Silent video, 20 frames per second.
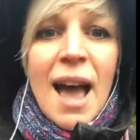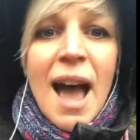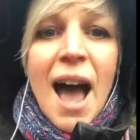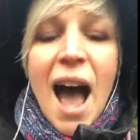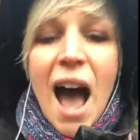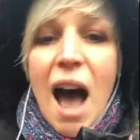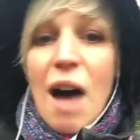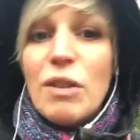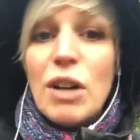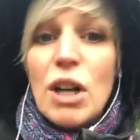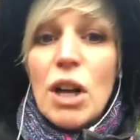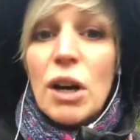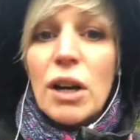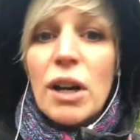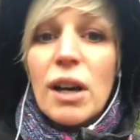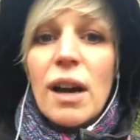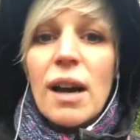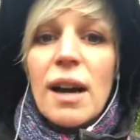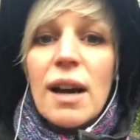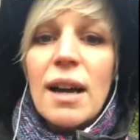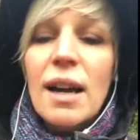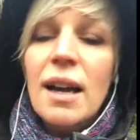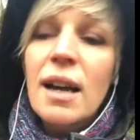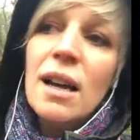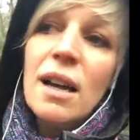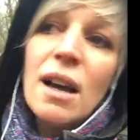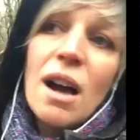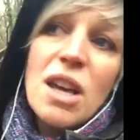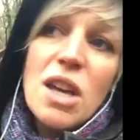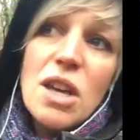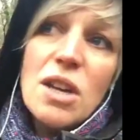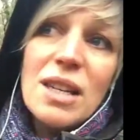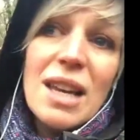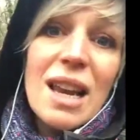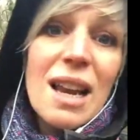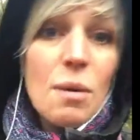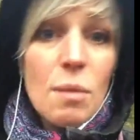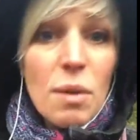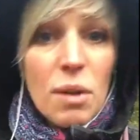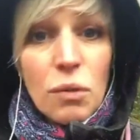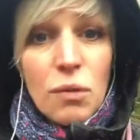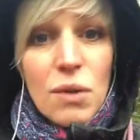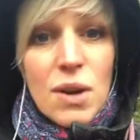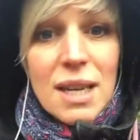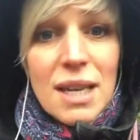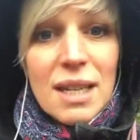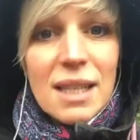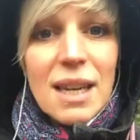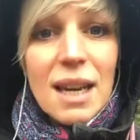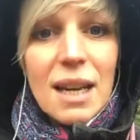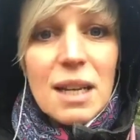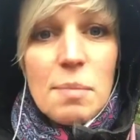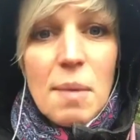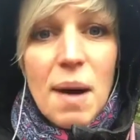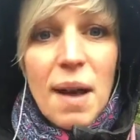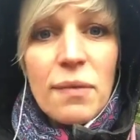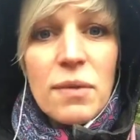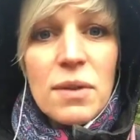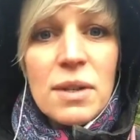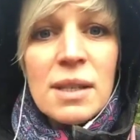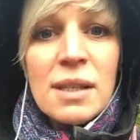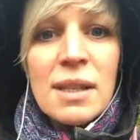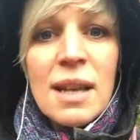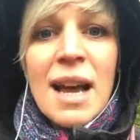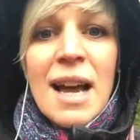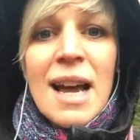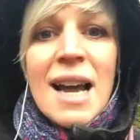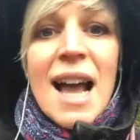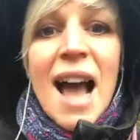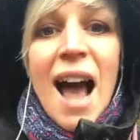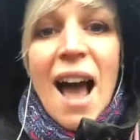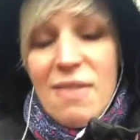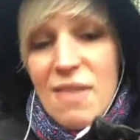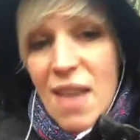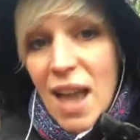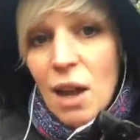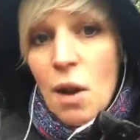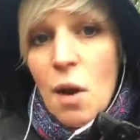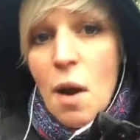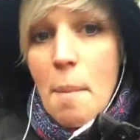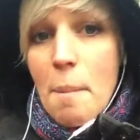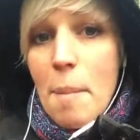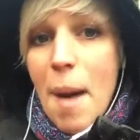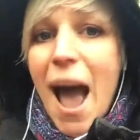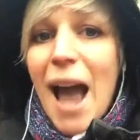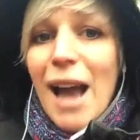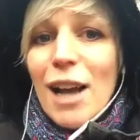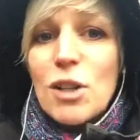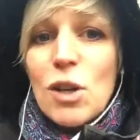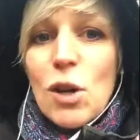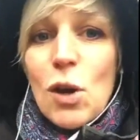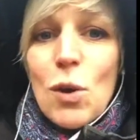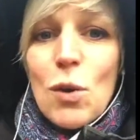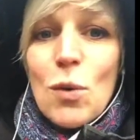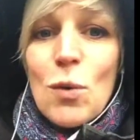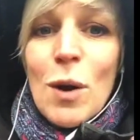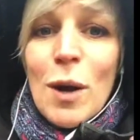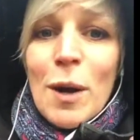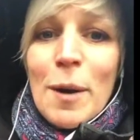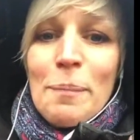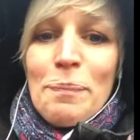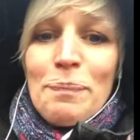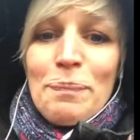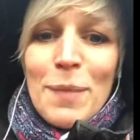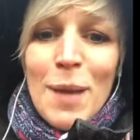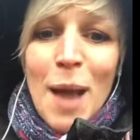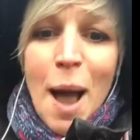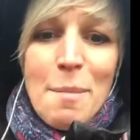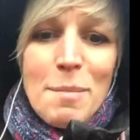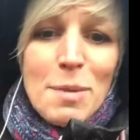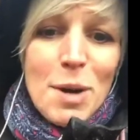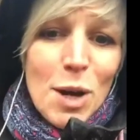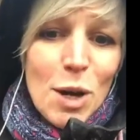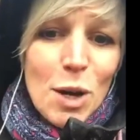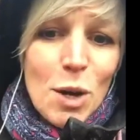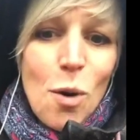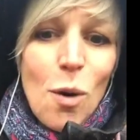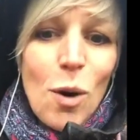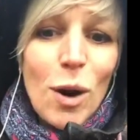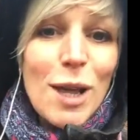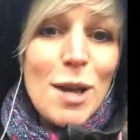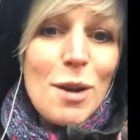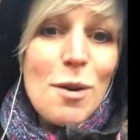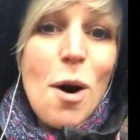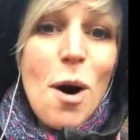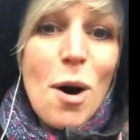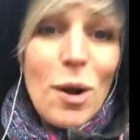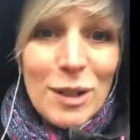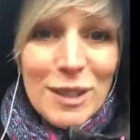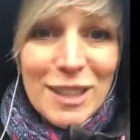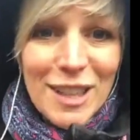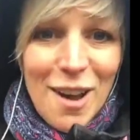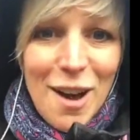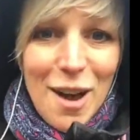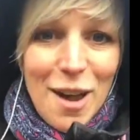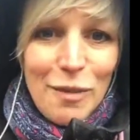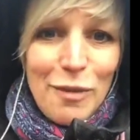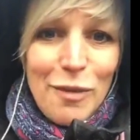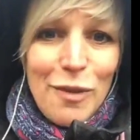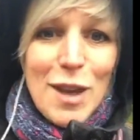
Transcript: Have a look at, are you dealing with 3 to 6 months and then going back to, I'm going to call it your old life.